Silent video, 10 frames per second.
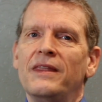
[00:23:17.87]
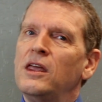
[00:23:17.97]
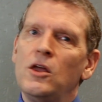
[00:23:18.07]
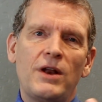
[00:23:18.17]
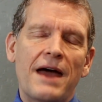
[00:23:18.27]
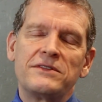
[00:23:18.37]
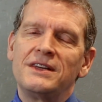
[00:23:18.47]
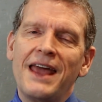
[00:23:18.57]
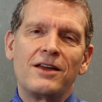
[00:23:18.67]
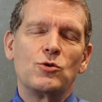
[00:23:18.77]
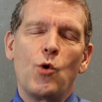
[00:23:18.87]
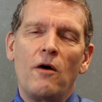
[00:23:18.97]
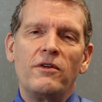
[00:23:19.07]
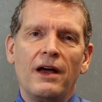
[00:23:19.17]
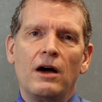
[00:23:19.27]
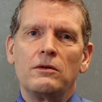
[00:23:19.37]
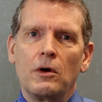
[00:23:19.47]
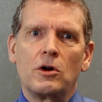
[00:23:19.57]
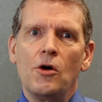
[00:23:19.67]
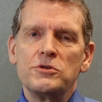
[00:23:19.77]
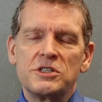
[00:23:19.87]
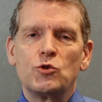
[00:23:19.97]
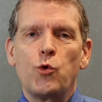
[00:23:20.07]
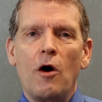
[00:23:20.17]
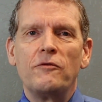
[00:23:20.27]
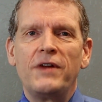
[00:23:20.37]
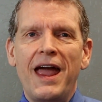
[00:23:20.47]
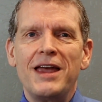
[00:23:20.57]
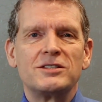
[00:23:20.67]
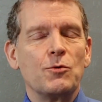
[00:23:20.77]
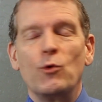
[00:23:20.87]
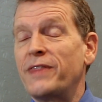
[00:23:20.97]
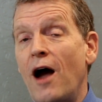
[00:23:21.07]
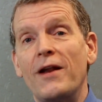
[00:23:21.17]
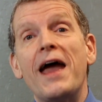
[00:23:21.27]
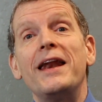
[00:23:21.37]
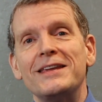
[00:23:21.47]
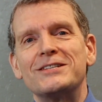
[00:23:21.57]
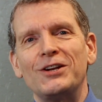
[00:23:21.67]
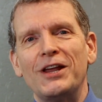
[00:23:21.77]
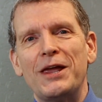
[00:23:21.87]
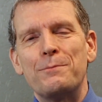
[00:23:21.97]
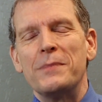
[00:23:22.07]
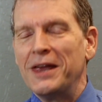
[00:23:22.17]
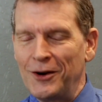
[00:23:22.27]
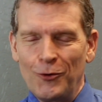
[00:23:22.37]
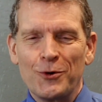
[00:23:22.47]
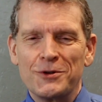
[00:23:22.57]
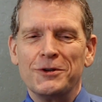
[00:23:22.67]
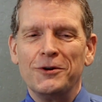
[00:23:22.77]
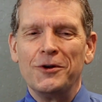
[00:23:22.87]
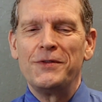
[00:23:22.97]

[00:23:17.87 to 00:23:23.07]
you'd have to take close to 12 days without any sleep in order to do